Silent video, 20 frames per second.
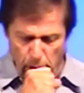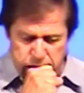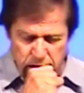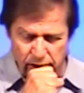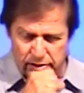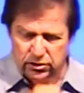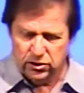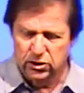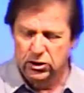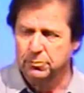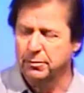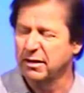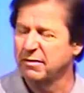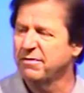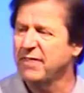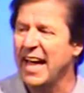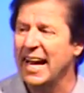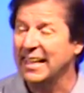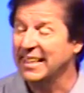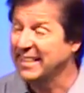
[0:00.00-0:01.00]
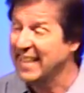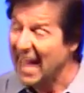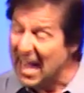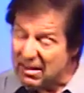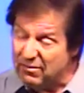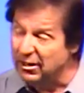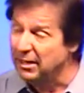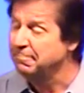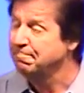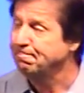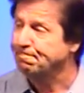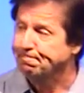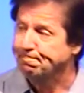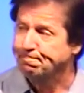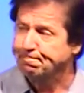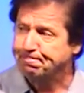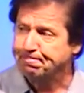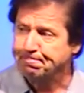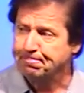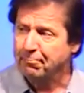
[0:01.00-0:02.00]
Excuse me. In fact, David
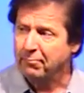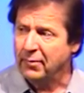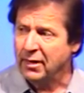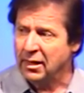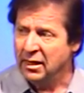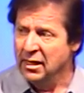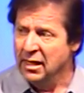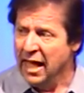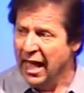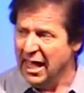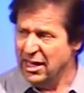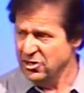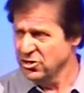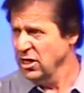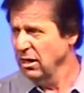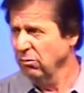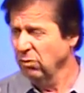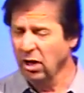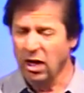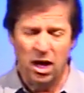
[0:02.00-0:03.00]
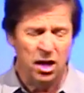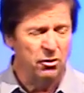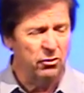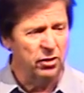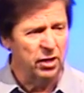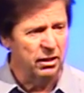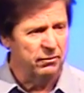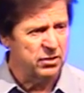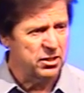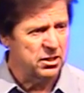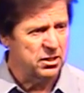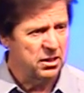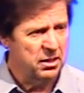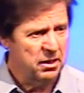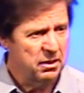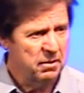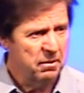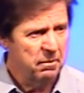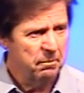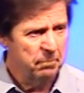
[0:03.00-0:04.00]
has several hundred of his
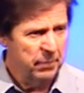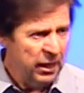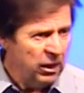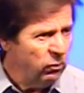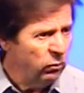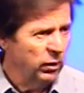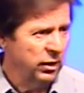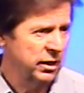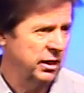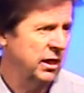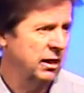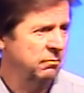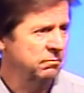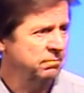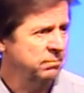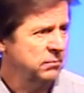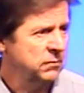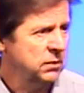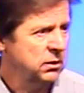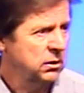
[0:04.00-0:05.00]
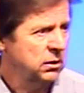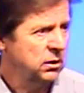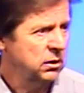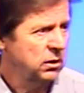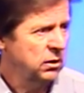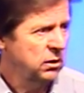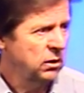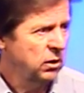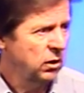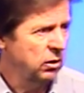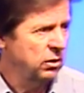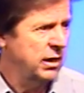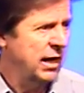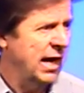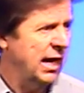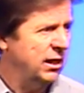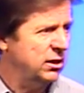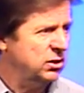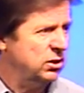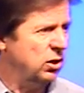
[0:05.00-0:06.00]
men with him who are
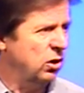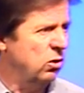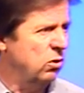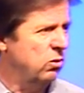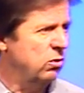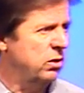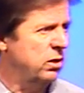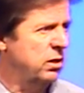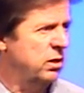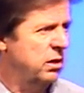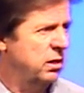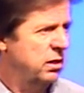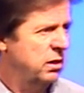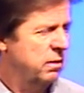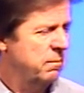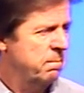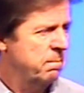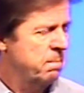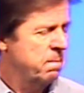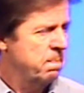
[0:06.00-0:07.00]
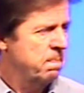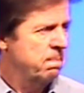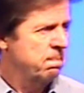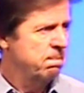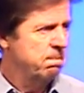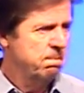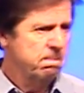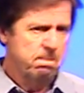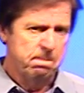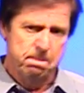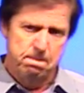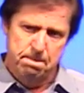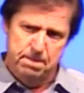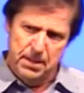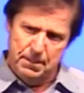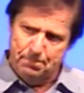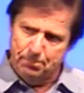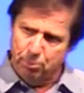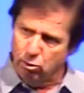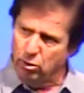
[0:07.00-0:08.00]
now so
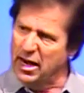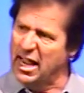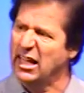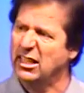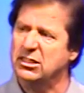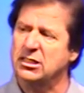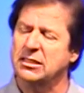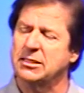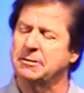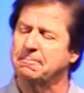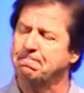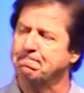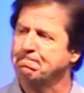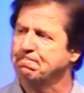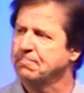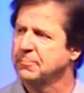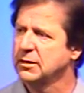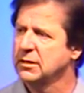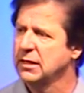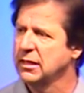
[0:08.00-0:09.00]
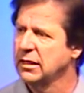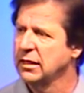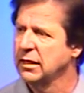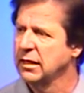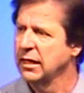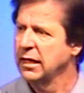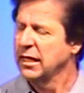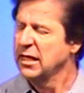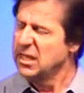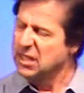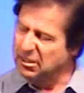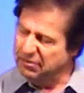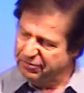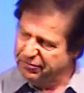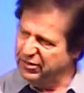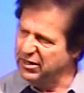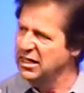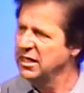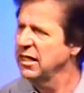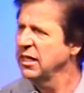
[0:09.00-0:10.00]
depressed,
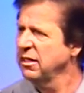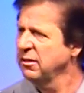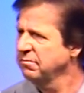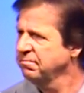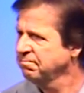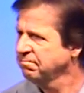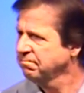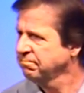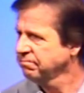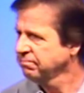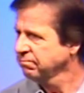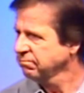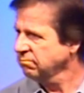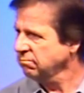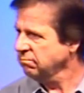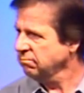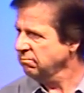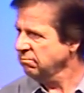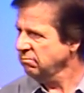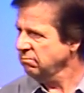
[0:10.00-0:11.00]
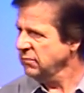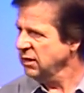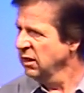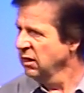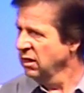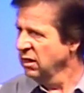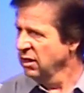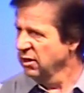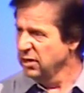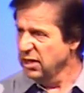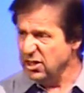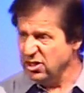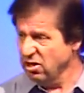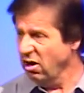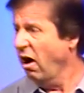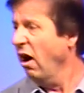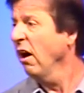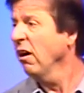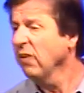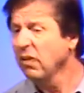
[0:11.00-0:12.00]
defeated,
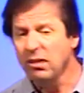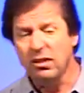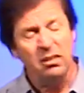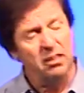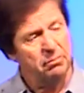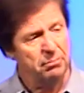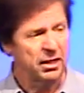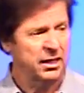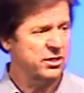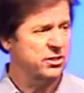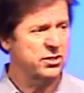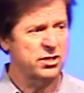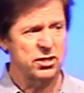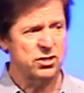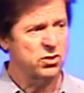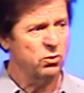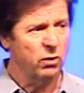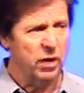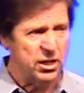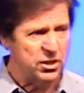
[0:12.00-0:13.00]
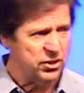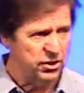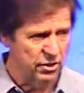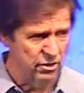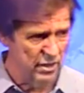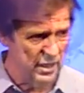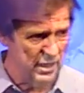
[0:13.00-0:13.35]
disheartened by the situation they're